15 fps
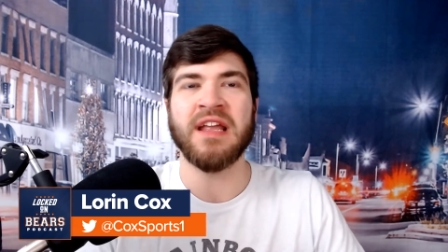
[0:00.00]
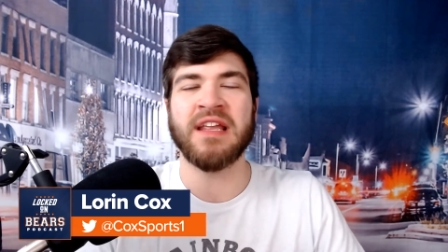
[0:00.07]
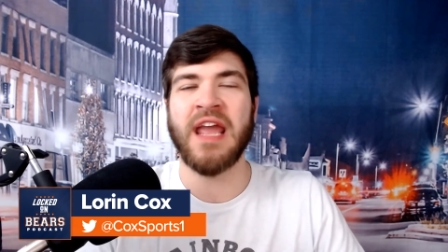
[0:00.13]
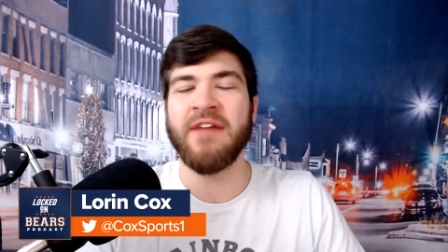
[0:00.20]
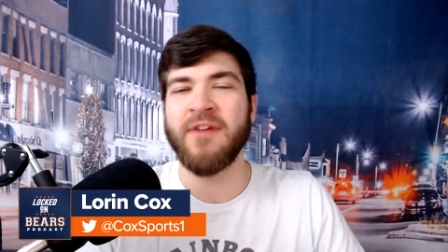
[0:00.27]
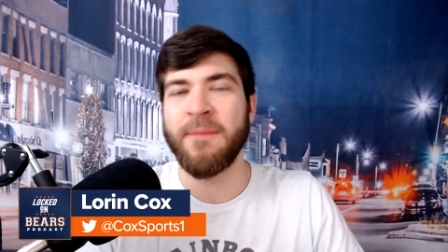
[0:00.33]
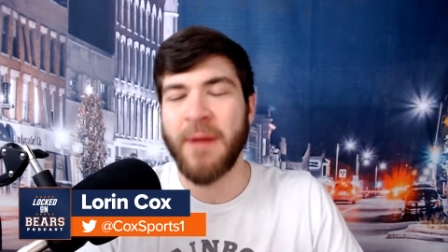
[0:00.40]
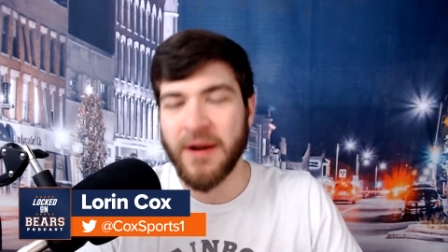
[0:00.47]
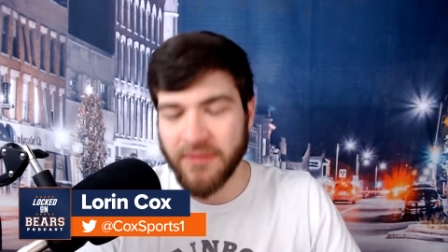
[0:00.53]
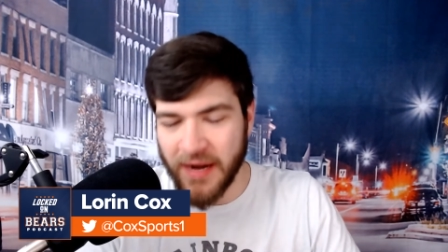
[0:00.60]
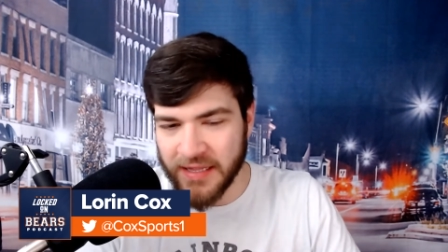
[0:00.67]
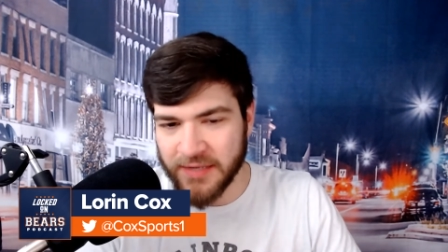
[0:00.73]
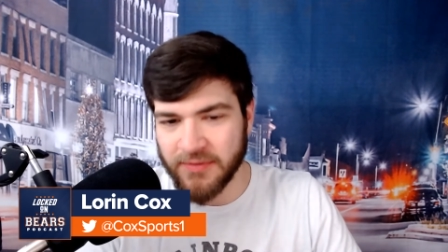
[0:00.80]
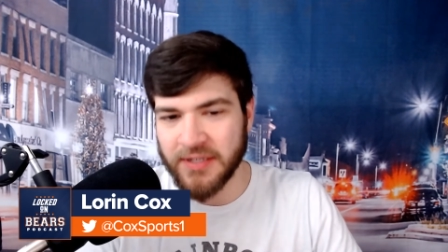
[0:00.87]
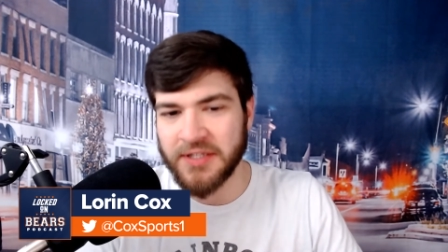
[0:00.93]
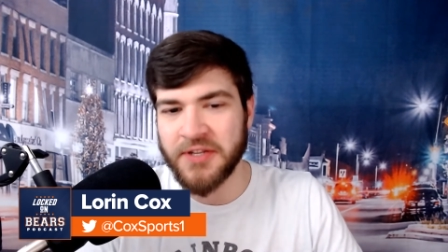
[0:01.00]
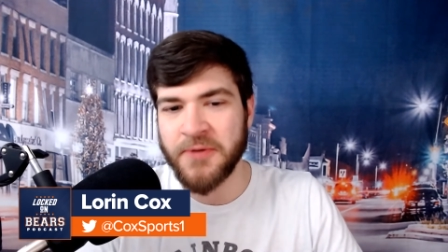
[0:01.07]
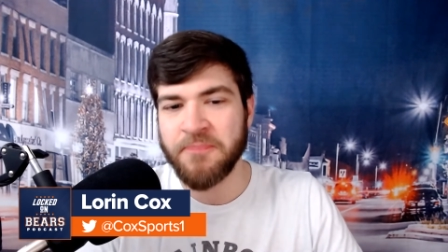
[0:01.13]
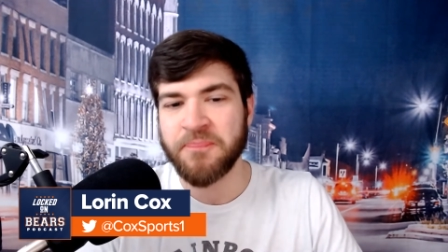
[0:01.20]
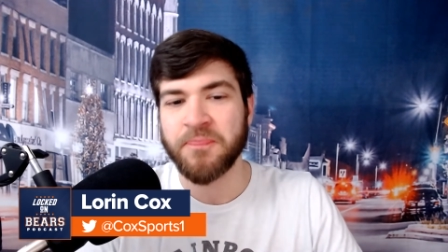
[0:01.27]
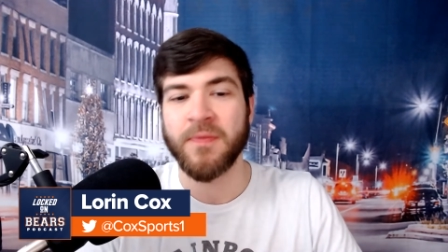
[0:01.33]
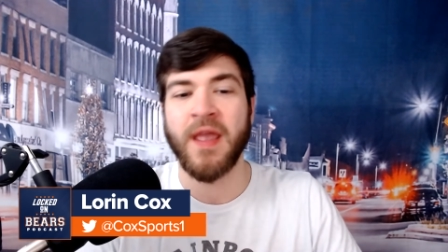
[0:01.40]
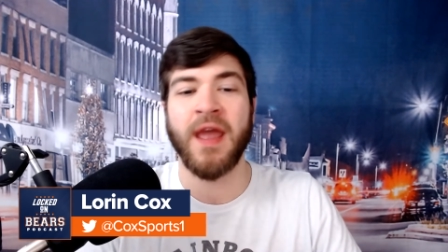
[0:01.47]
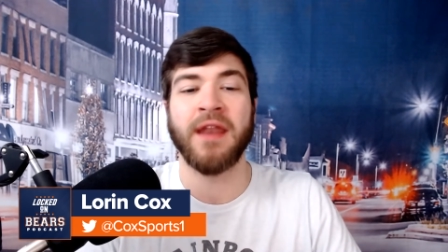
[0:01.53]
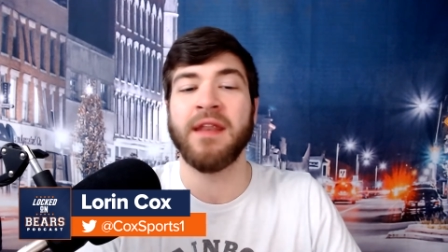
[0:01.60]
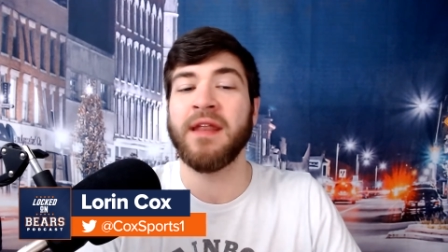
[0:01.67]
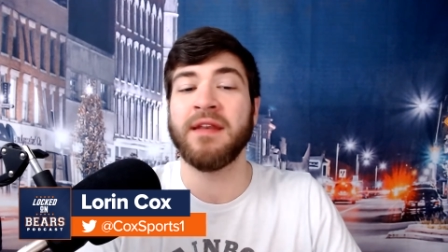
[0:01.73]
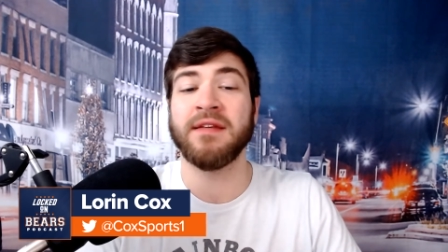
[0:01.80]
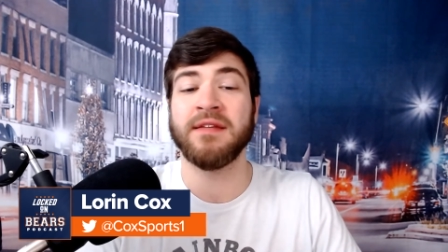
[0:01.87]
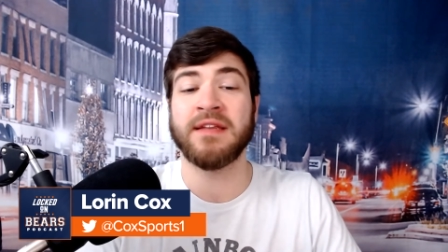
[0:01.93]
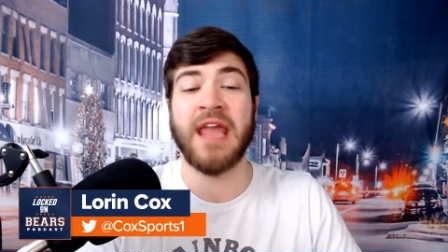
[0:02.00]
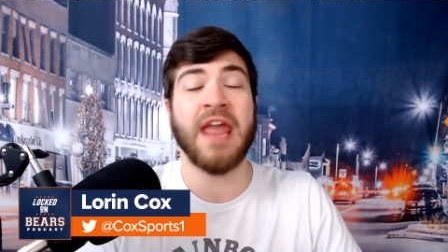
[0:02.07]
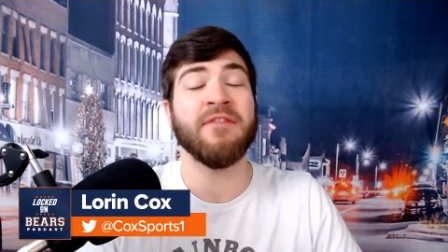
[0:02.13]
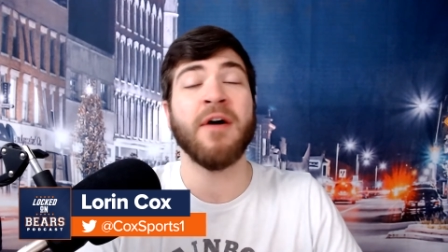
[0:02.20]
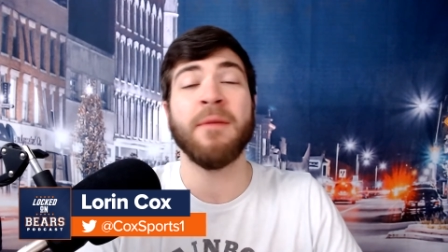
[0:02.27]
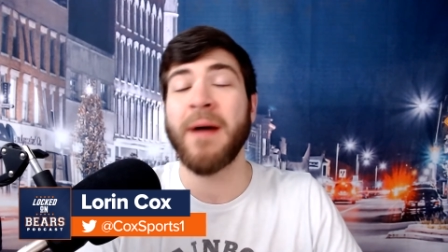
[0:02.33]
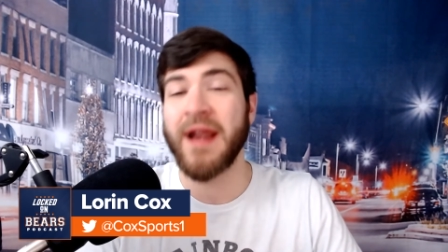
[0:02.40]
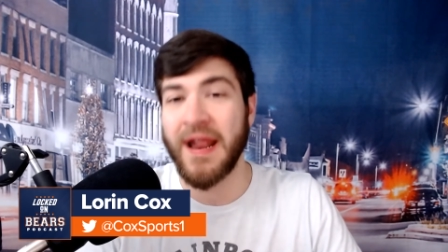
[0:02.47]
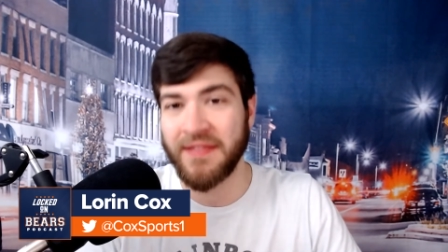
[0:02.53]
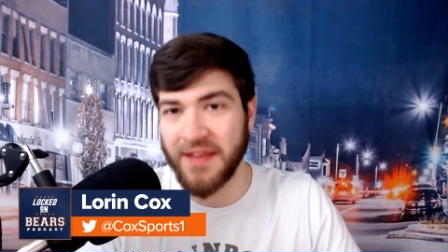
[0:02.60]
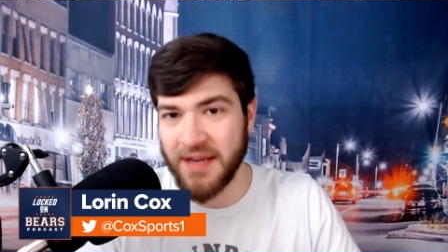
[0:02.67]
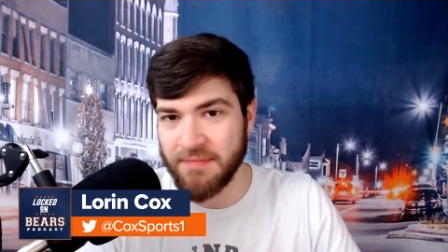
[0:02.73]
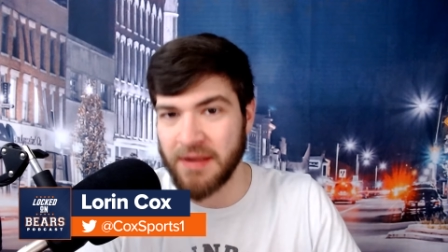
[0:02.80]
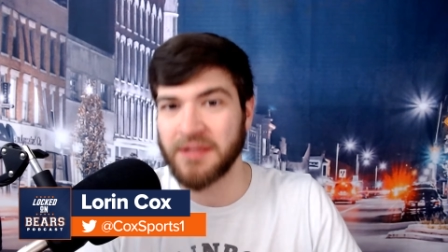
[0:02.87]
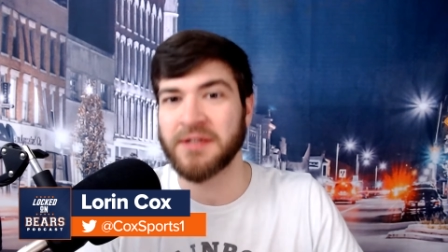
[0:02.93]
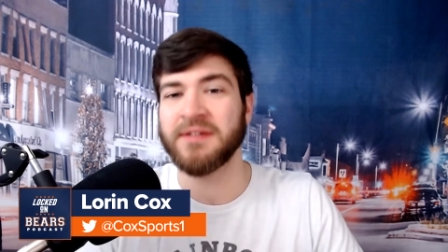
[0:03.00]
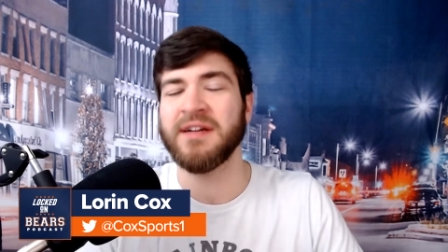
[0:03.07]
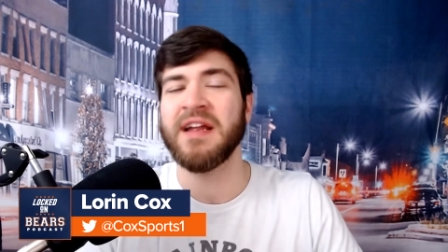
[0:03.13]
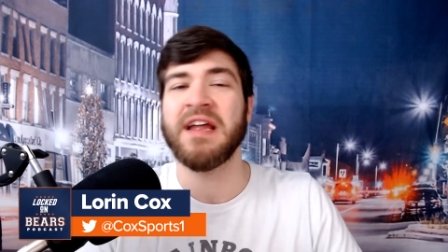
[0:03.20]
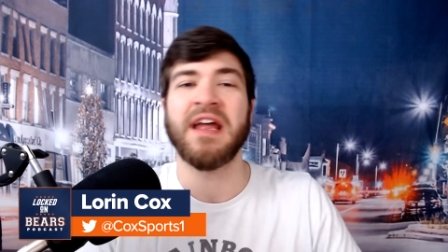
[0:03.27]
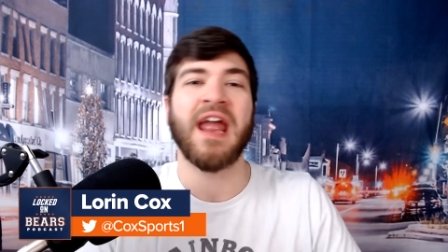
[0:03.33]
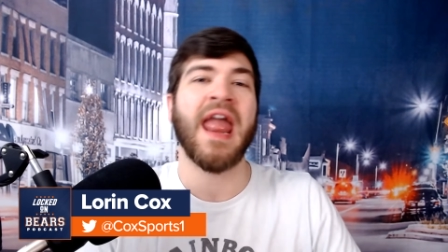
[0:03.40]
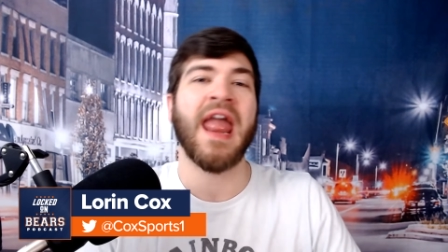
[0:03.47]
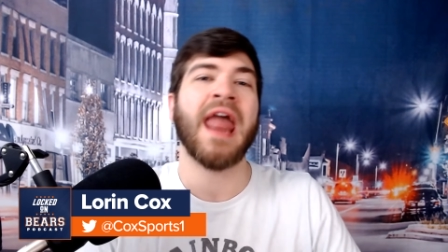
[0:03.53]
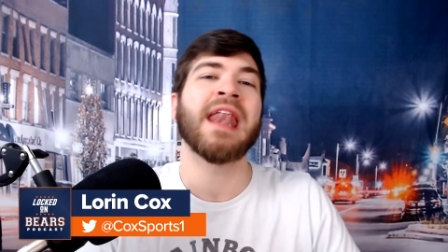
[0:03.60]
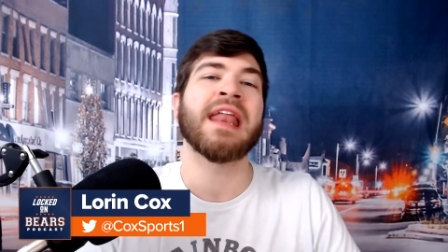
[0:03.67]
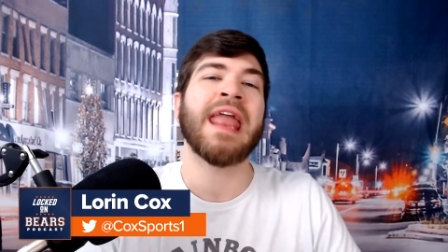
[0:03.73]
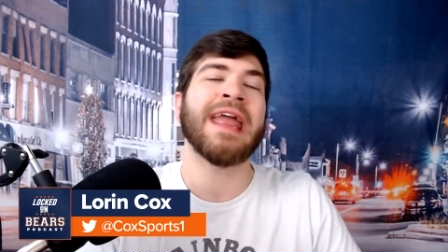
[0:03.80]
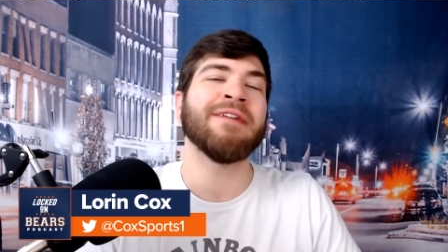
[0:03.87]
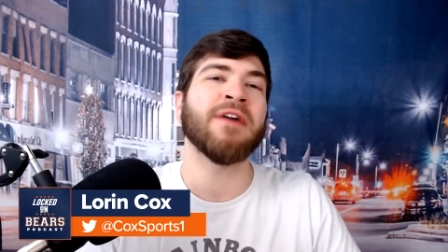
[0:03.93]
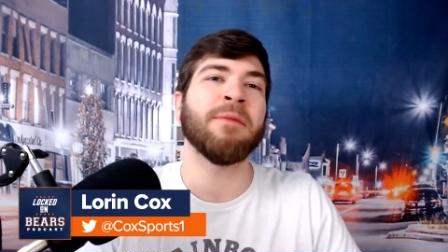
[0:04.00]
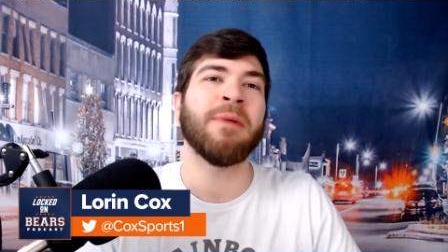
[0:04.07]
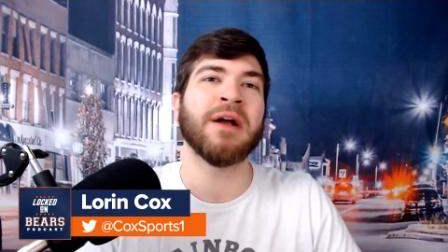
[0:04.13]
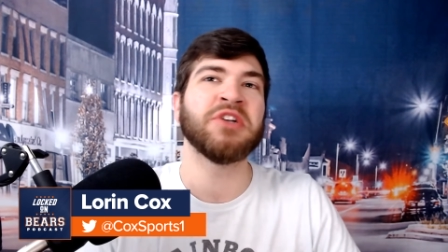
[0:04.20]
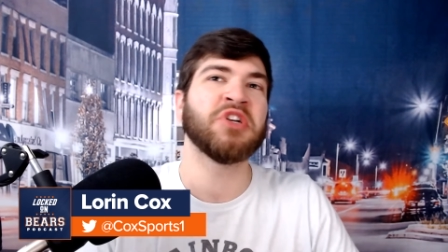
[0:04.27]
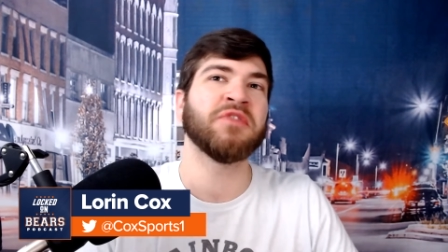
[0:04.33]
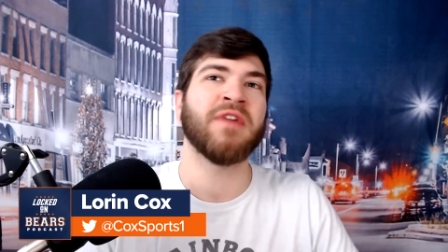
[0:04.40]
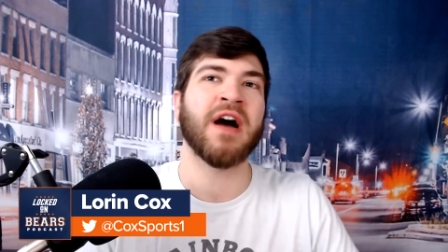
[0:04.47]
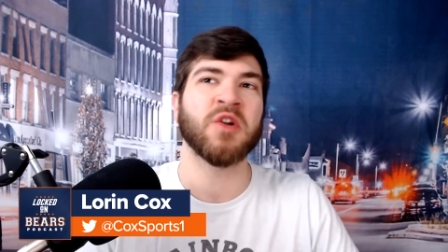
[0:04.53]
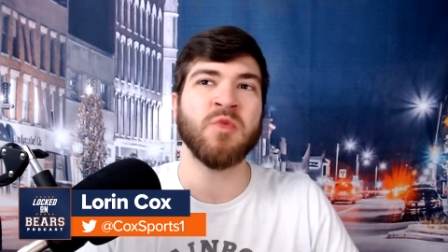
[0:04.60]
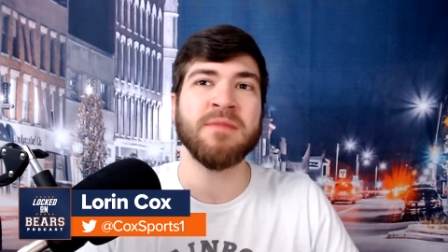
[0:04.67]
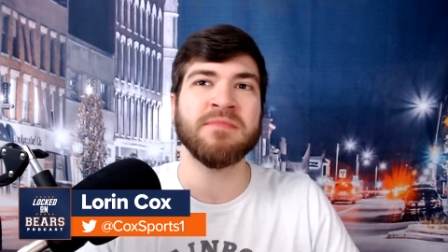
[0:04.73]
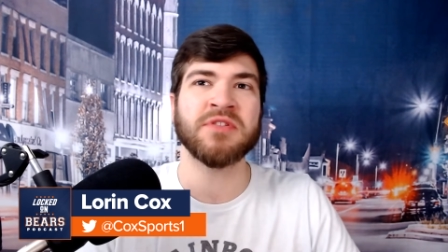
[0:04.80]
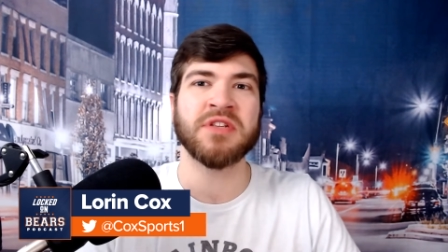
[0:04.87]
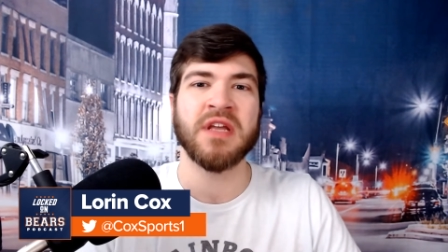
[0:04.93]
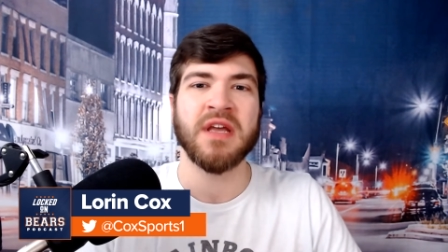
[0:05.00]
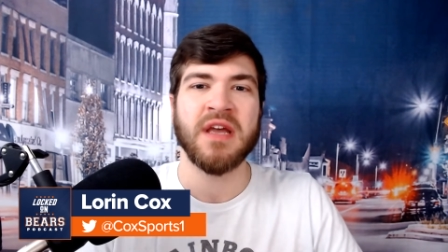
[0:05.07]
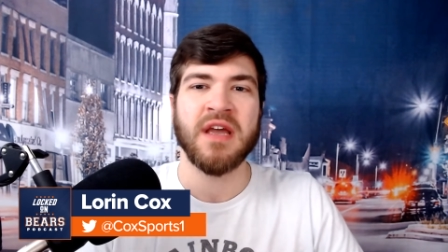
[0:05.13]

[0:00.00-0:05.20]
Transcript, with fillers: gave up on Riley Ridley and then gave up on Anthony Miller and gave up on Javon Wims